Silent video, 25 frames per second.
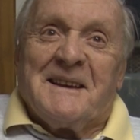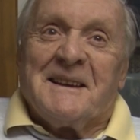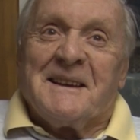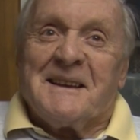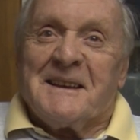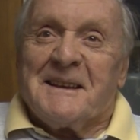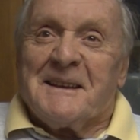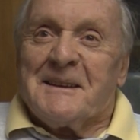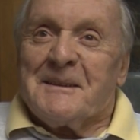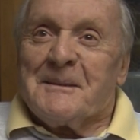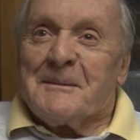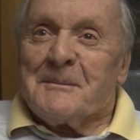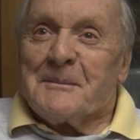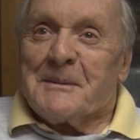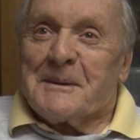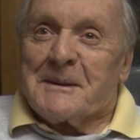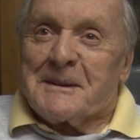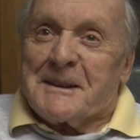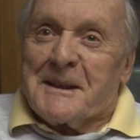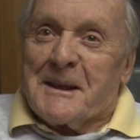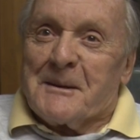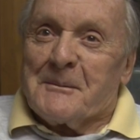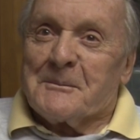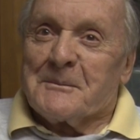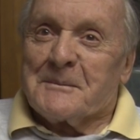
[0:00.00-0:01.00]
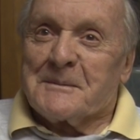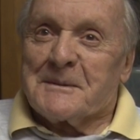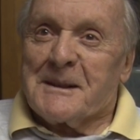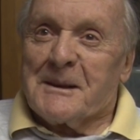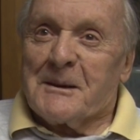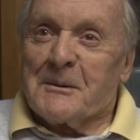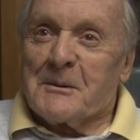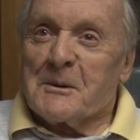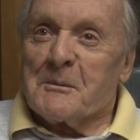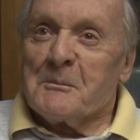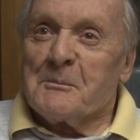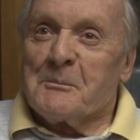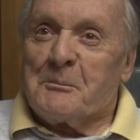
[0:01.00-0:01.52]
But them
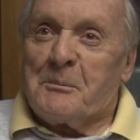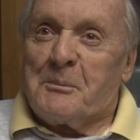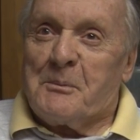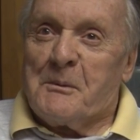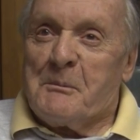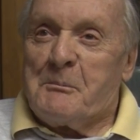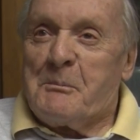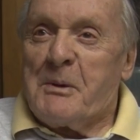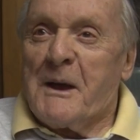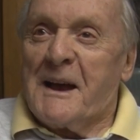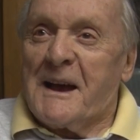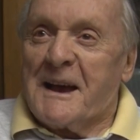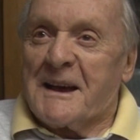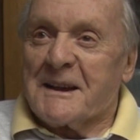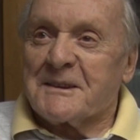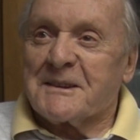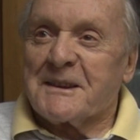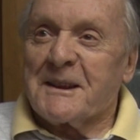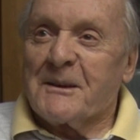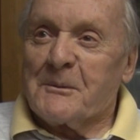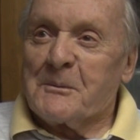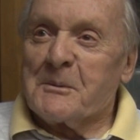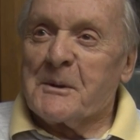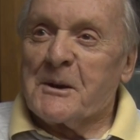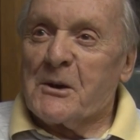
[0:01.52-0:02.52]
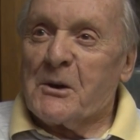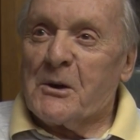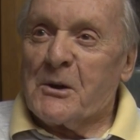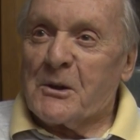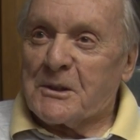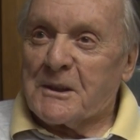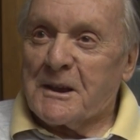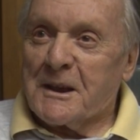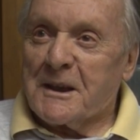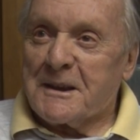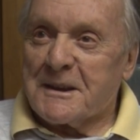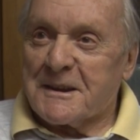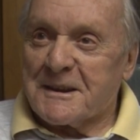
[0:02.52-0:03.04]
were the past, that were the
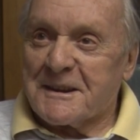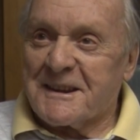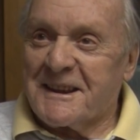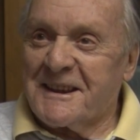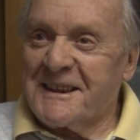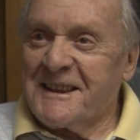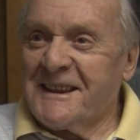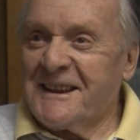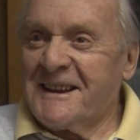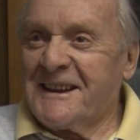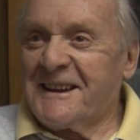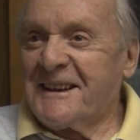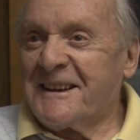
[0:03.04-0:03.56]
old days. Yeah.